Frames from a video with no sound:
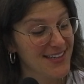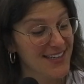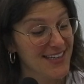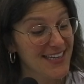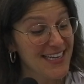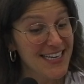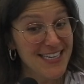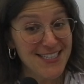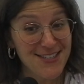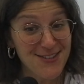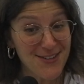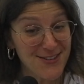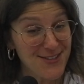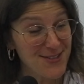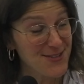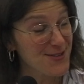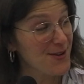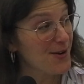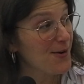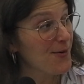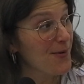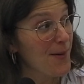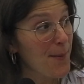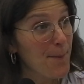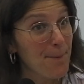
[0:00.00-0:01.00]
He's
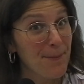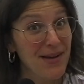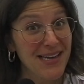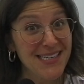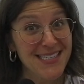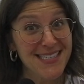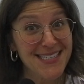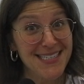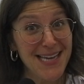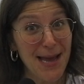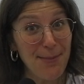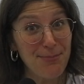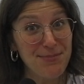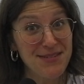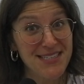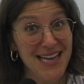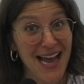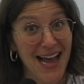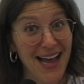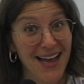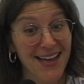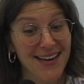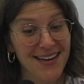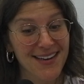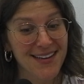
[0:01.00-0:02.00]
also my
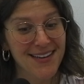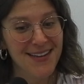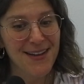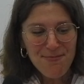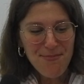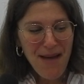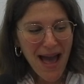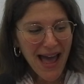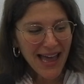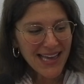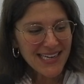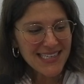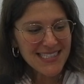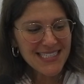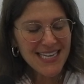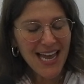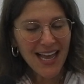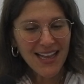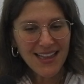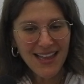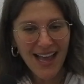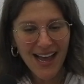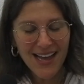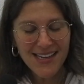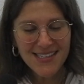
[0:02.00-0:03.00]
stepdad. Matt,
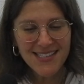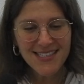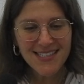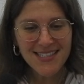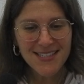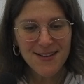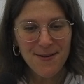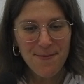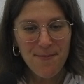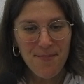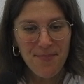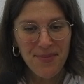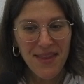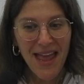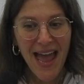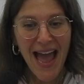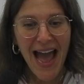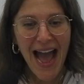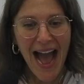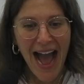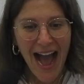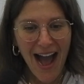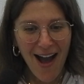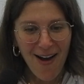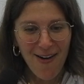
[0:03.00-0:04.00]
tell us,
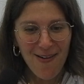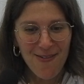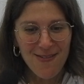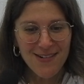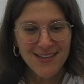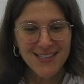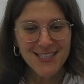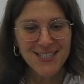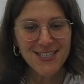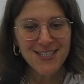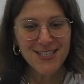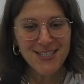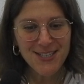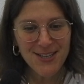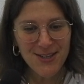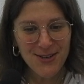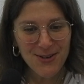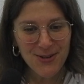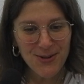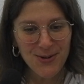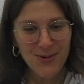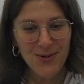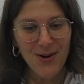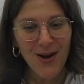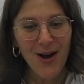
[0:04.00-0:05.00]
how do
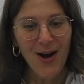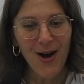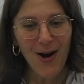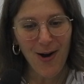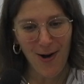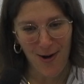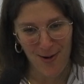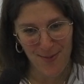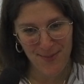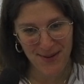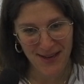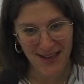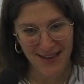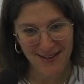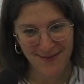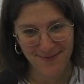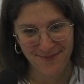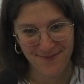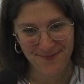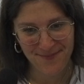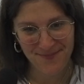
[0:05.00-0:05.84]
you hobby?